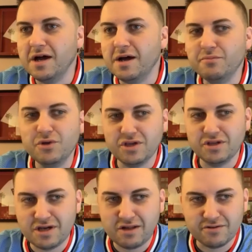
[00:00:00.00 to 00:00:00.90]

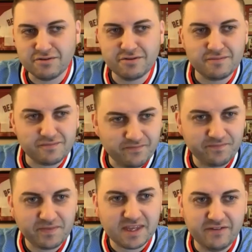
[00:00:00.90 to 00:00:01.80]
million
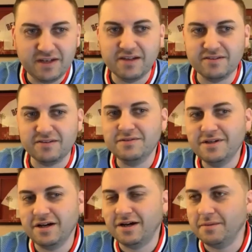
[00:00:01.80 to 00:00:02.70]
if he doesn't
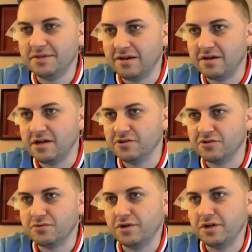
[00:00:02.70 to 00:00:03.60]
opt out in either
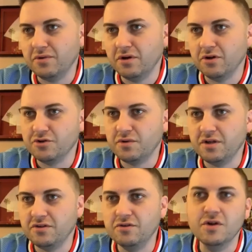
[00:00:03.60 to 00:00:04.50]
21 or
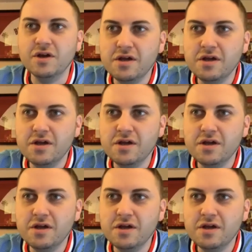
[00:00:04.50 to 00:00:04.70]
22.